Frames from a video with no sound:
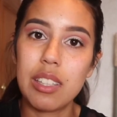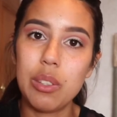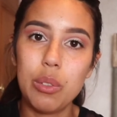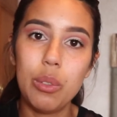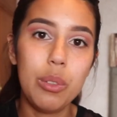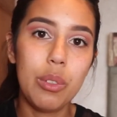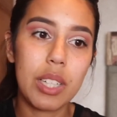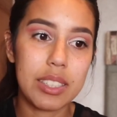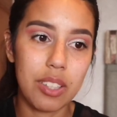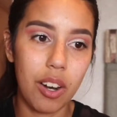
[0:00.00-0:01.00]
you,
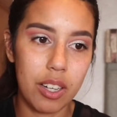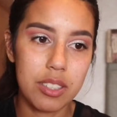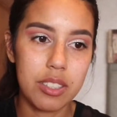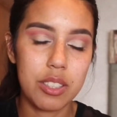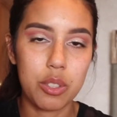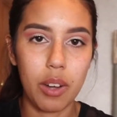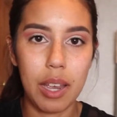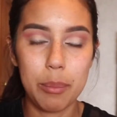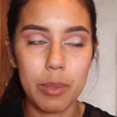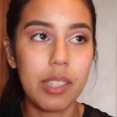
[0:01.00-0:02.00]
it's hard to
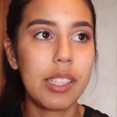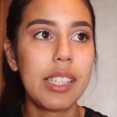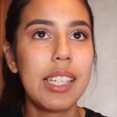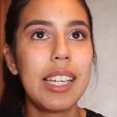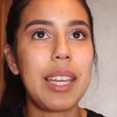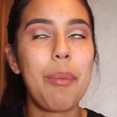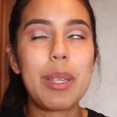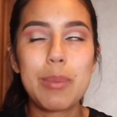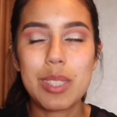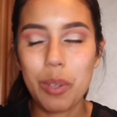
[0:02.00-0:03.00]
describe, but it
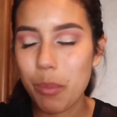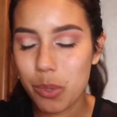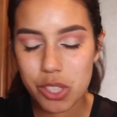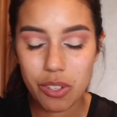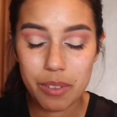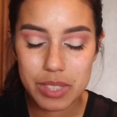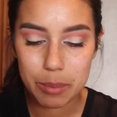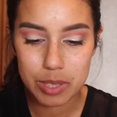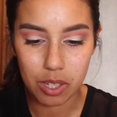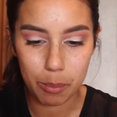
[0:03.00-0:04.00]
makes me so emotional every
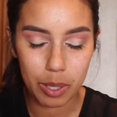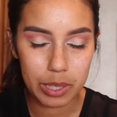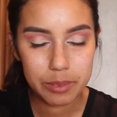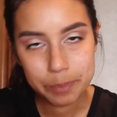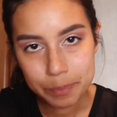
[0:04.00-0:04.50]
time I talk about it.